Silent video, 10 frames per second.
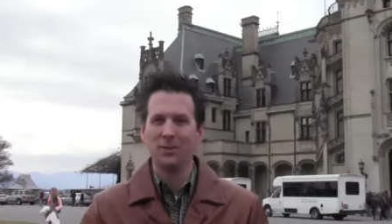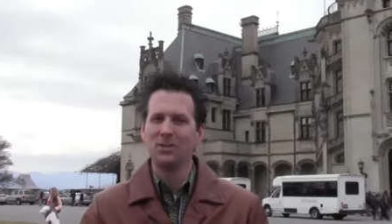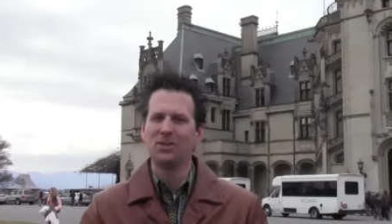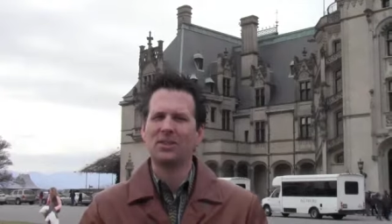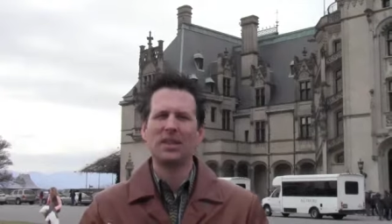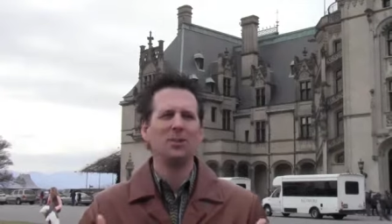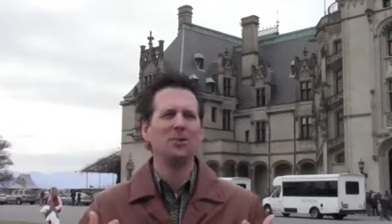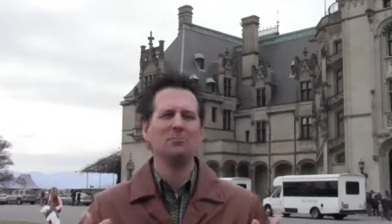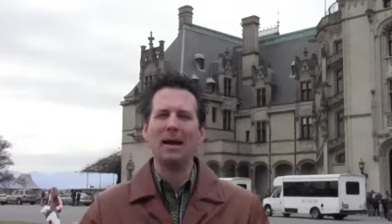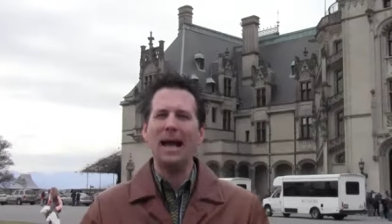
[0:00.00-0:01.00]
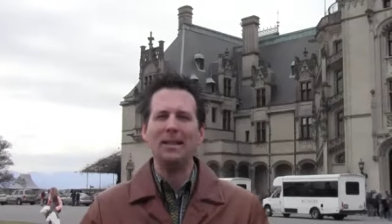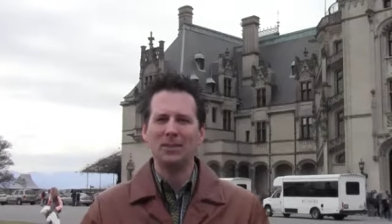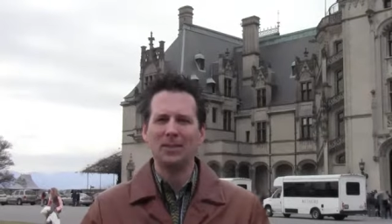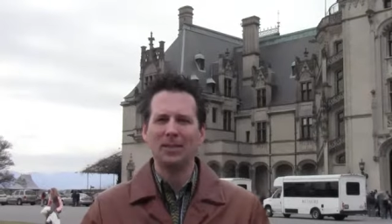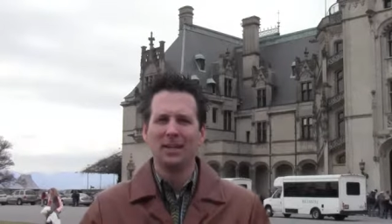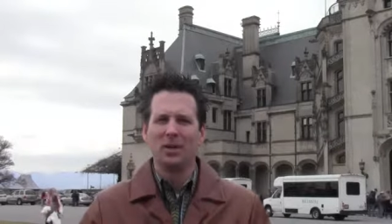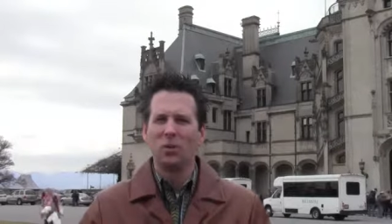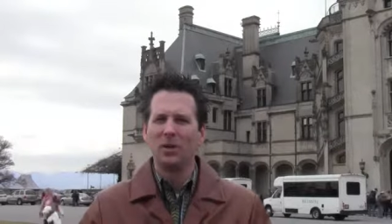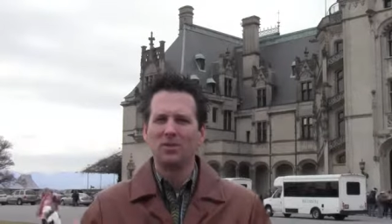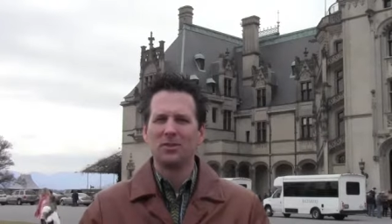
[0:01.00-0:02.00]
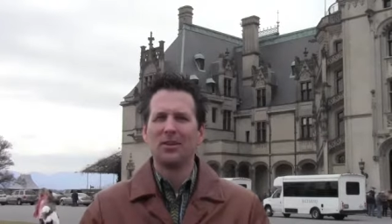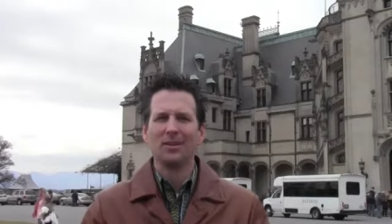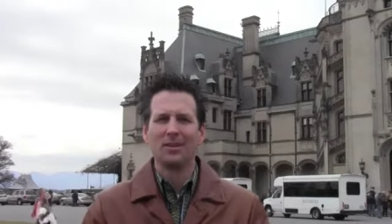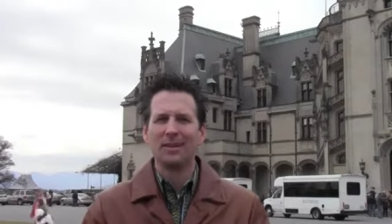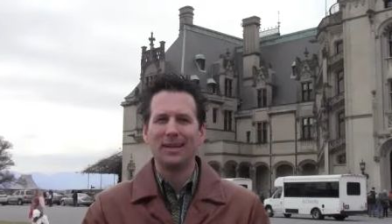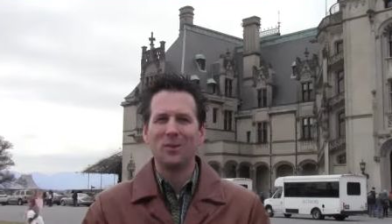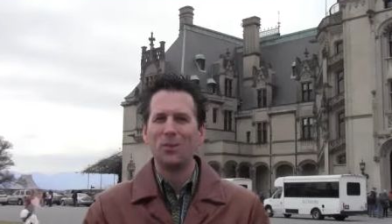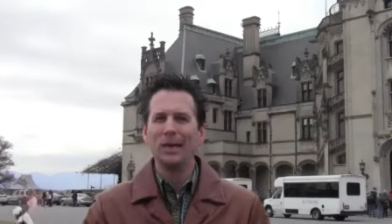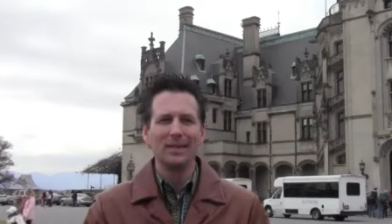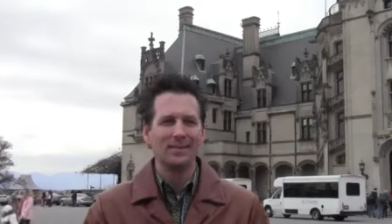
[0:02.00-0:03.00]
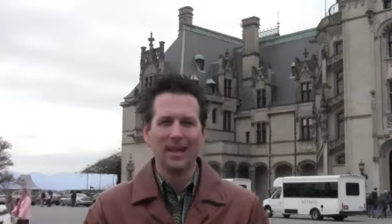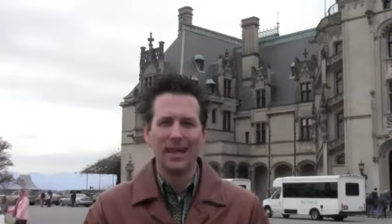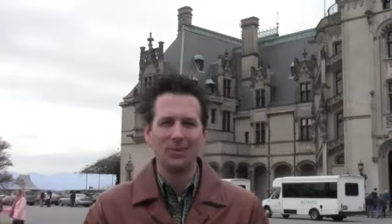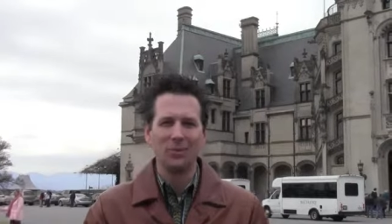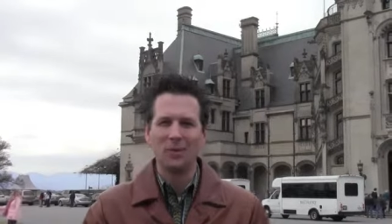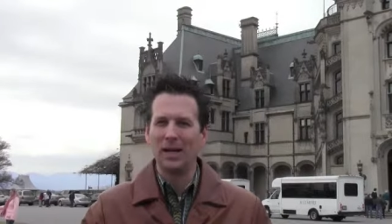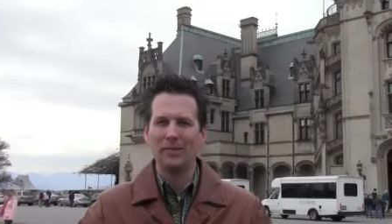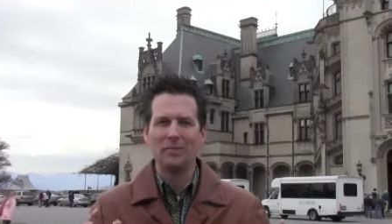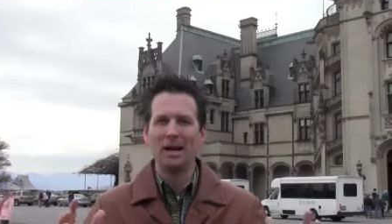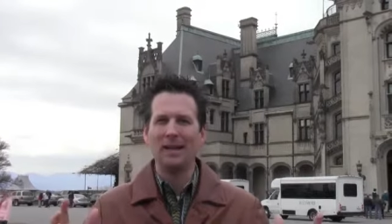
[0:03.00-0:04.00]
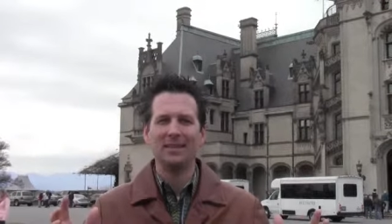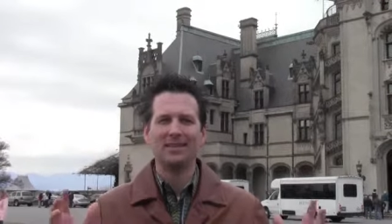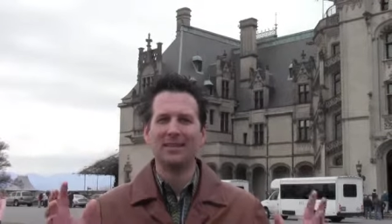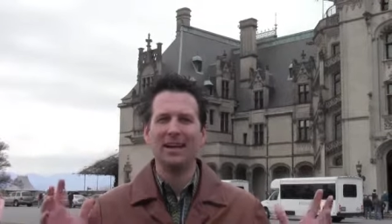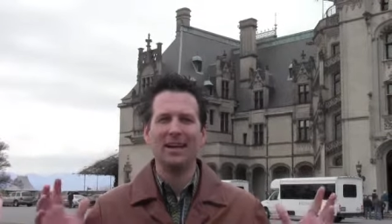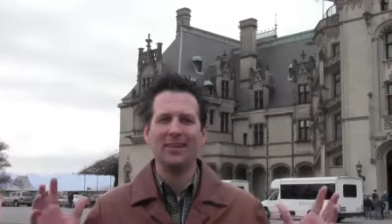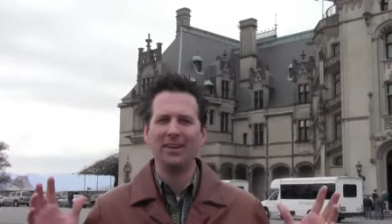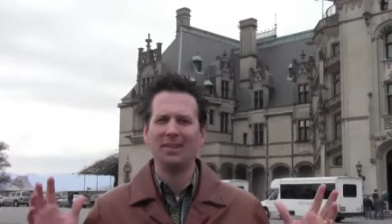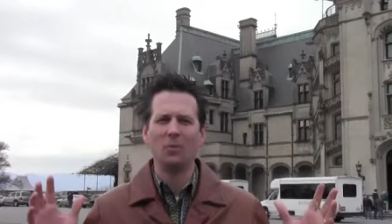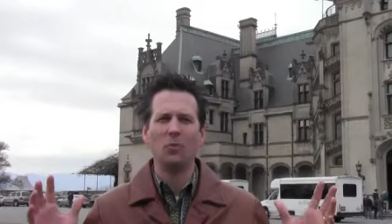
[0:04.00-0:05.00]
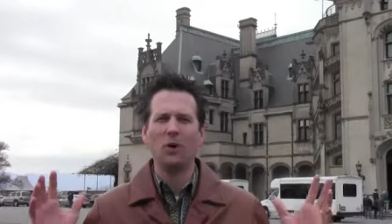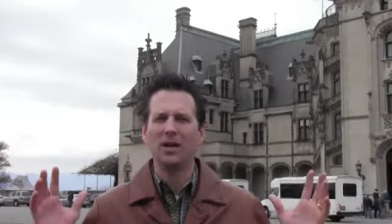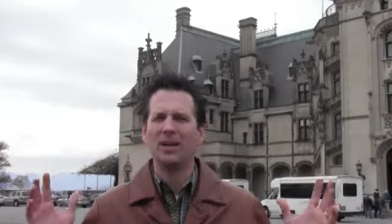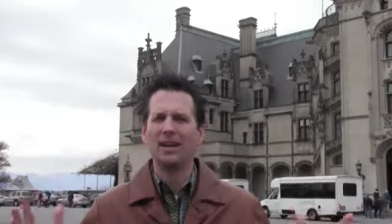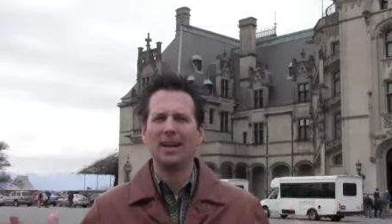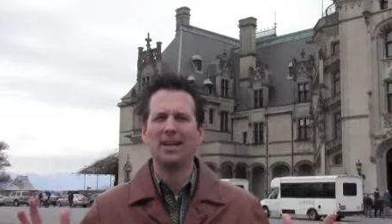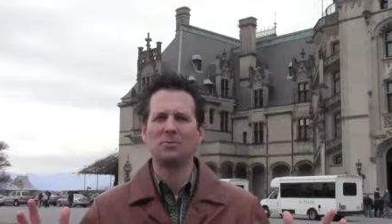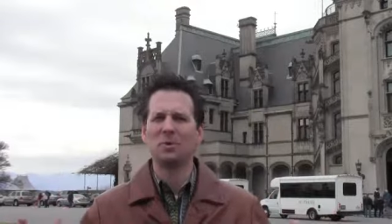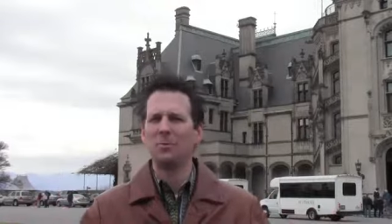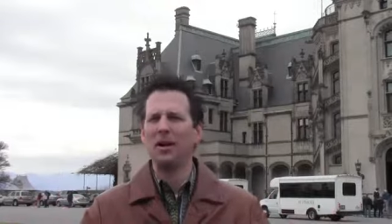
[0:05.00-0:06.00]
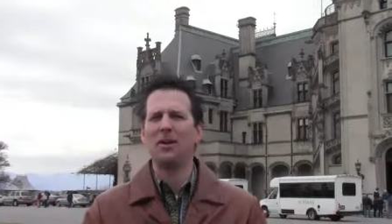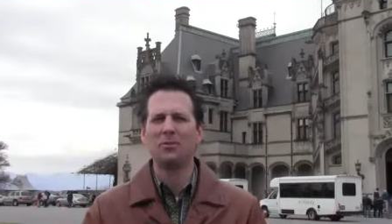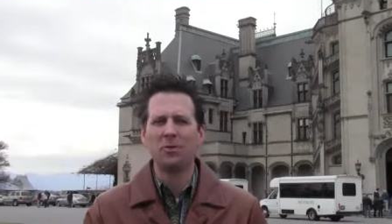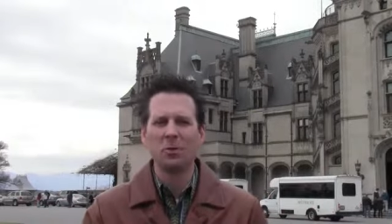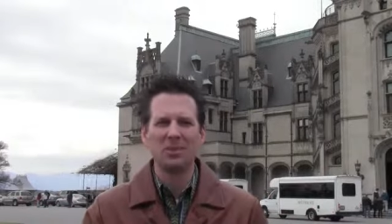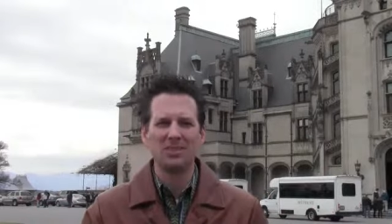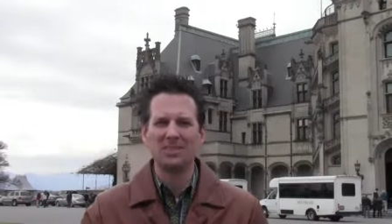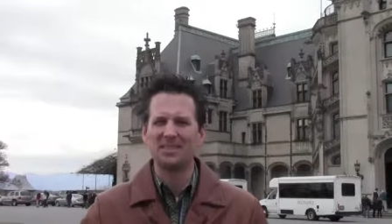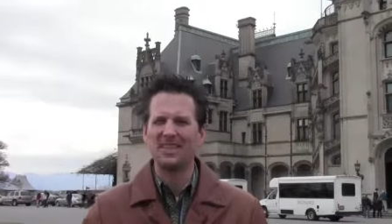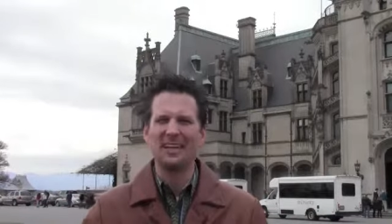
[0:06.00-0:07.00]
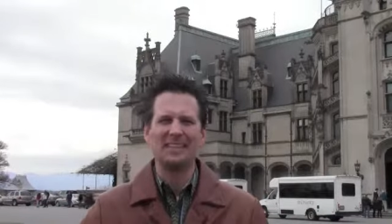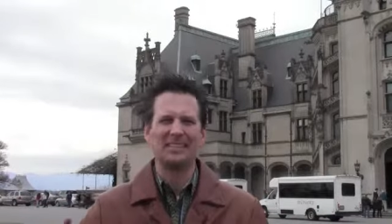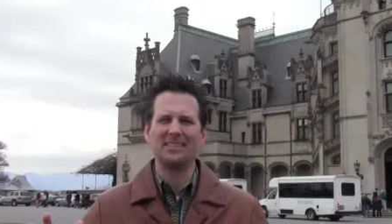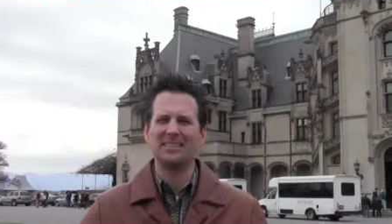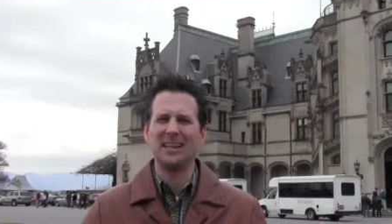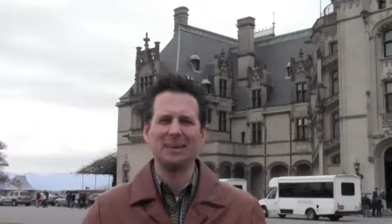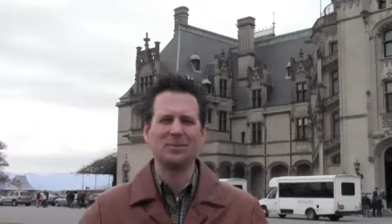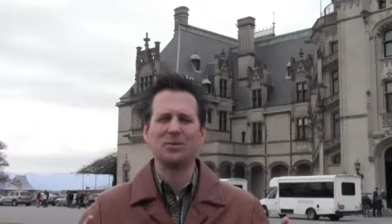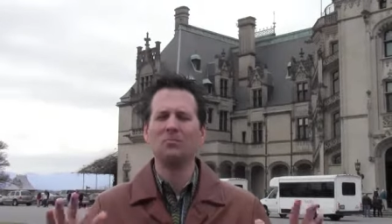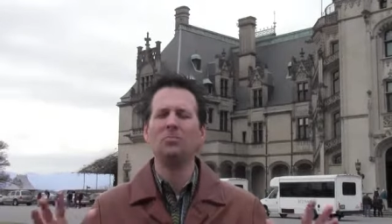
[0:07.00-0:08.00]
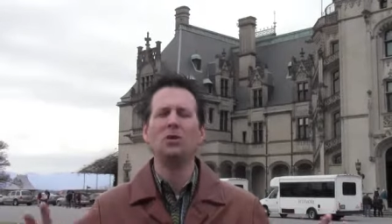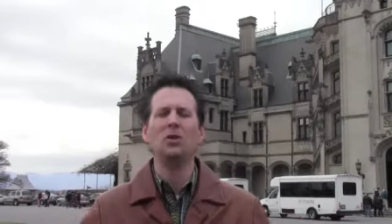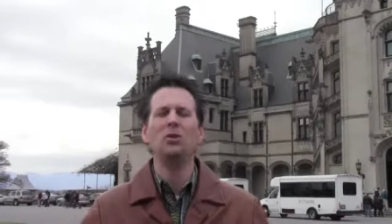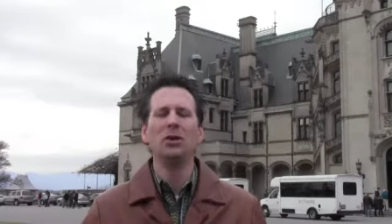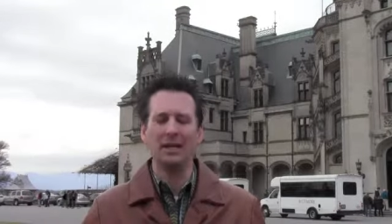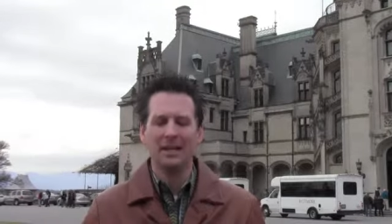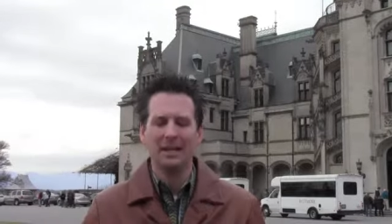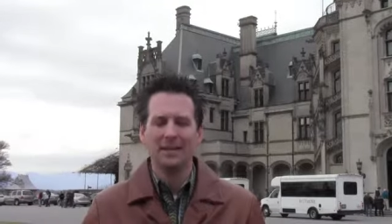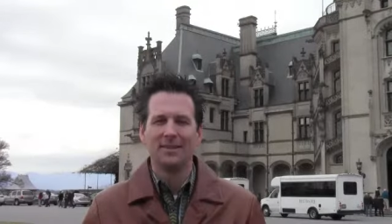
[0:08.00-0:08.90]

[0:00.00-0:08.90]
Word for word: And just can you imagine what it's going to look like when we get to heaven, when everybody's there, and the, what God has prepared for us the sights, the sounds, the beauty